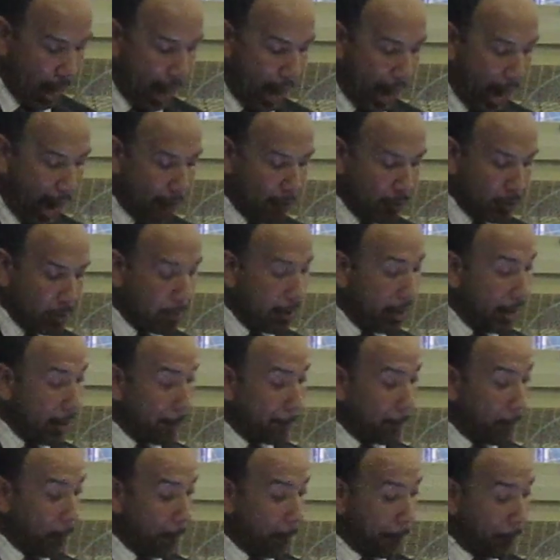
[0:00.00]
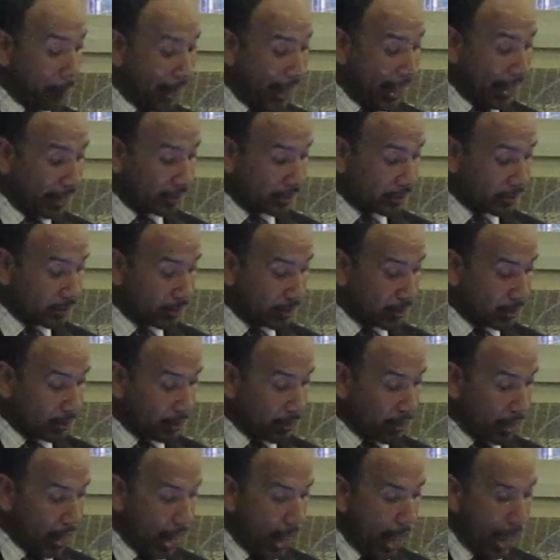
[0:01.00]
I remain perplexed
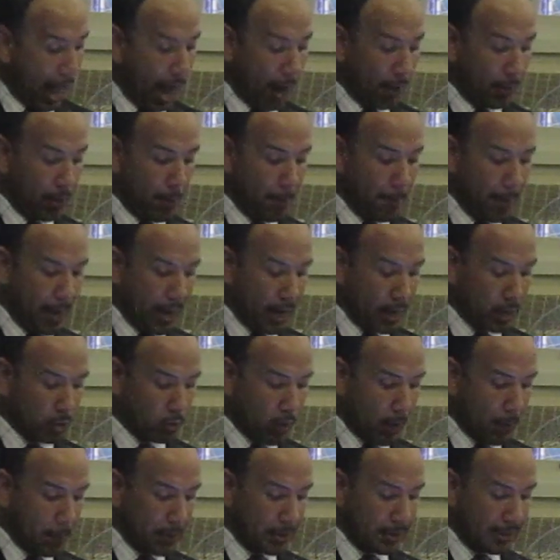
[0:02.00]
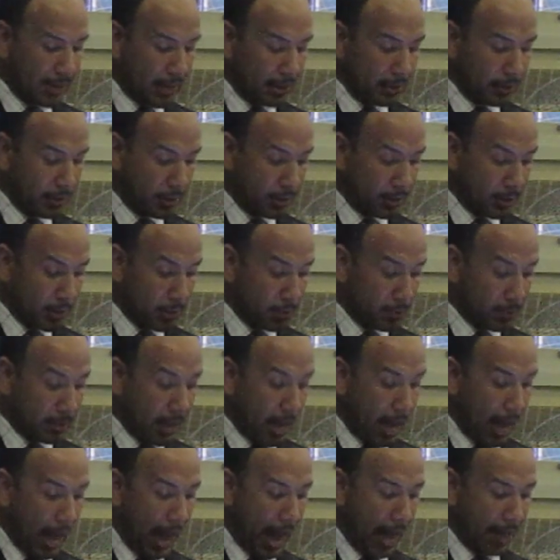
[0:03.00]
how the mayor's representatives
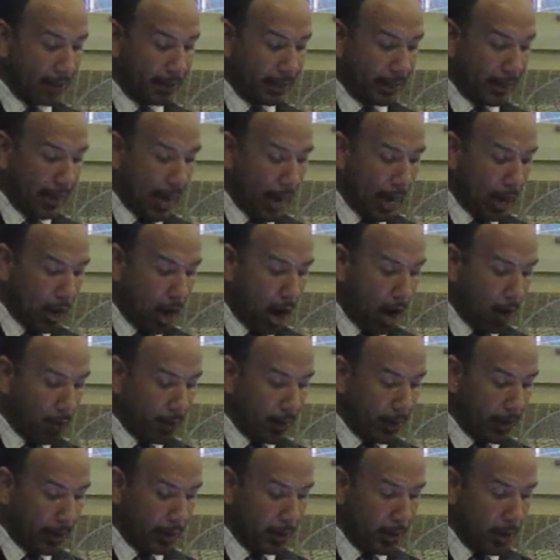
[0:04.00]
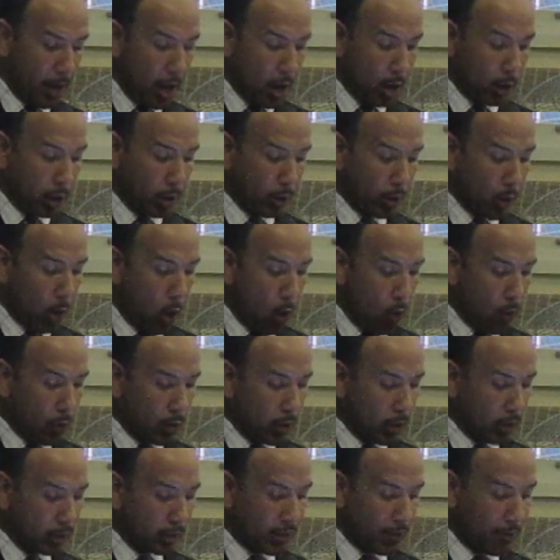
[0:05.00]
at the LRA could
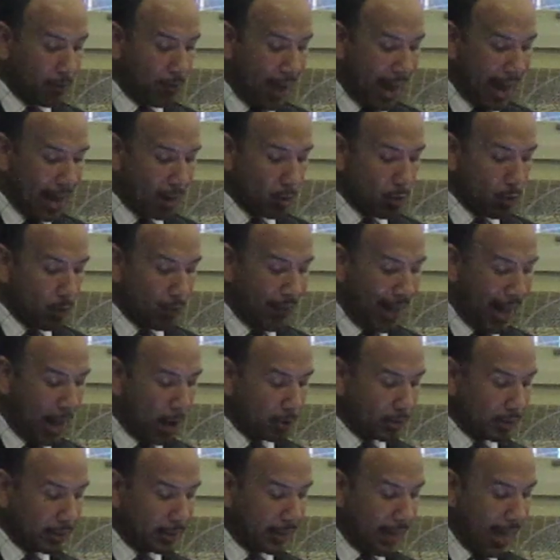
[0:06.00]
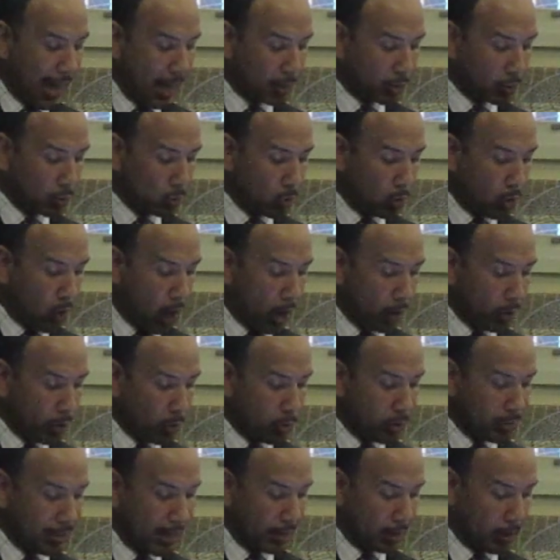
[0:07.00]
overlook the value of housing National Guard
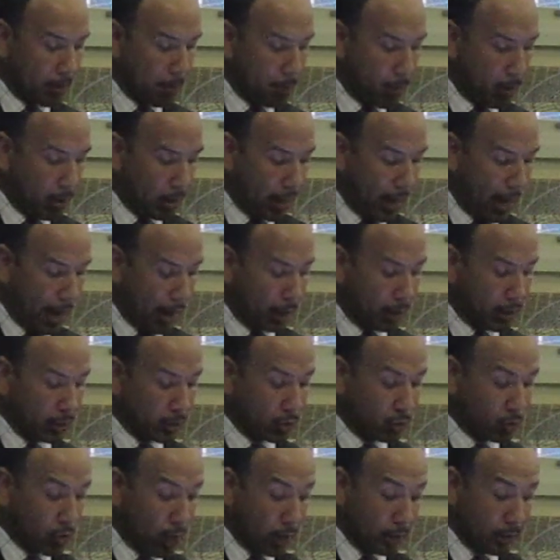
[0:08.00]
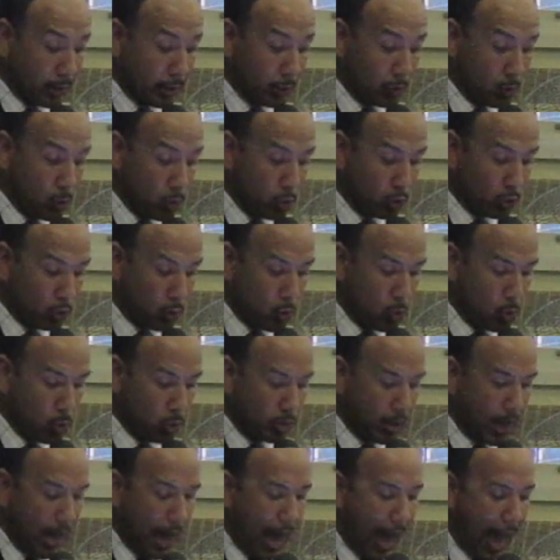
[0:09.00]
units at the Muller and constructing new
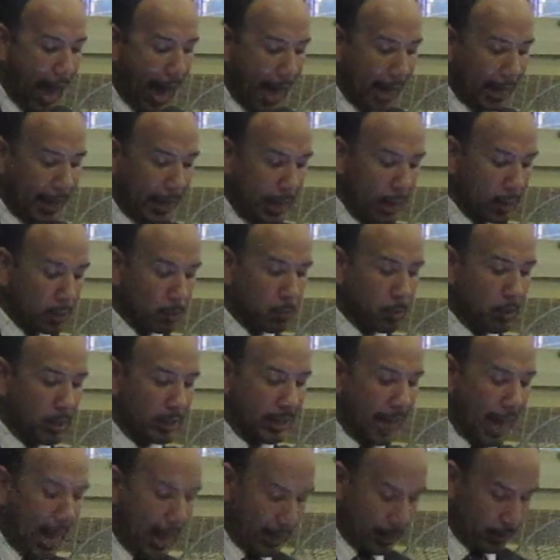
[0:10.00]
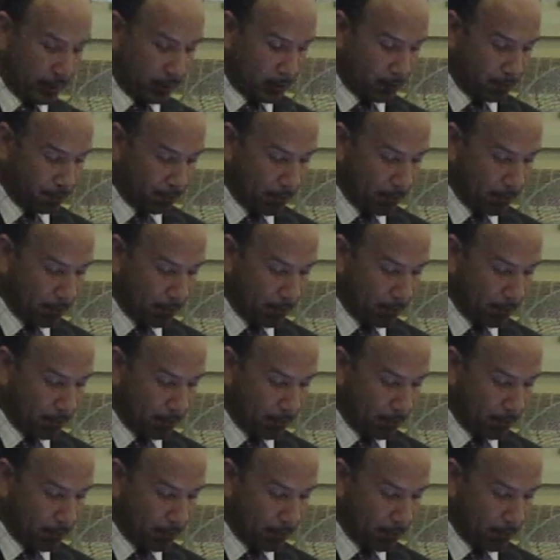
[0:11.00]
schools at Kingsbridge Heights.